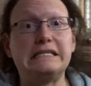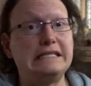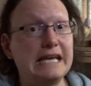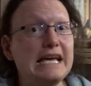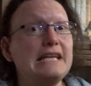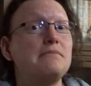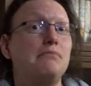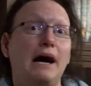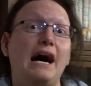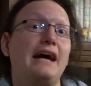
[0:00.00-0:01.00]
did
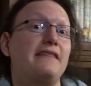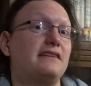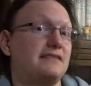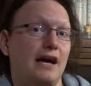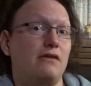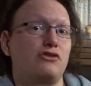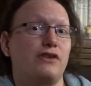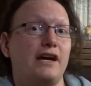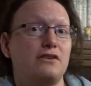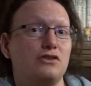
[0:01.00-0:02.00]
buy the
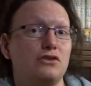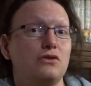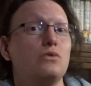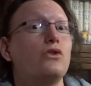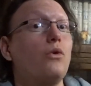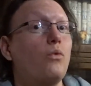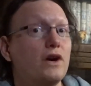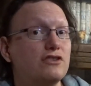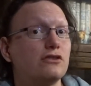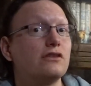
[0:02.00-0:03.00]
soundtrack to The
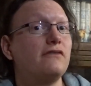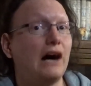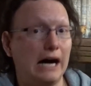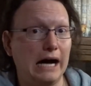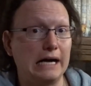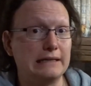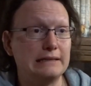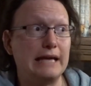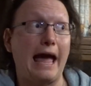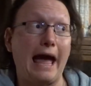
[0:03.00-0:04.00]
Wizard of
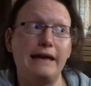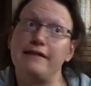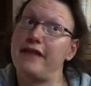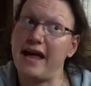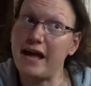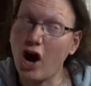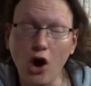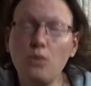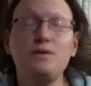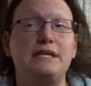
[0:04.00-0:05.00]
Oz and they
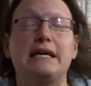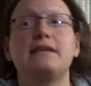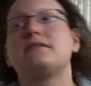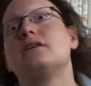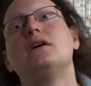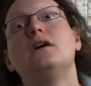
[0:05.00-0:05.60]
owned it,